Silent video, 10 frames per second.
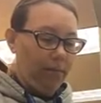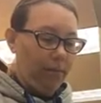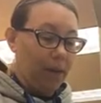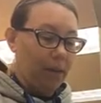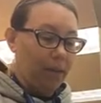
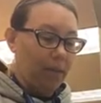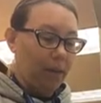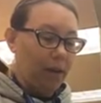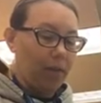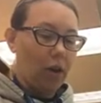because I'm
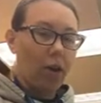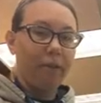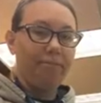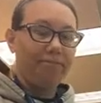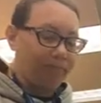clever
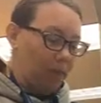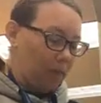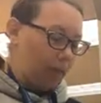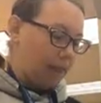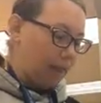
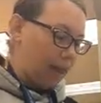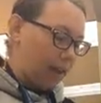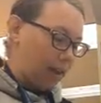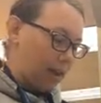like that.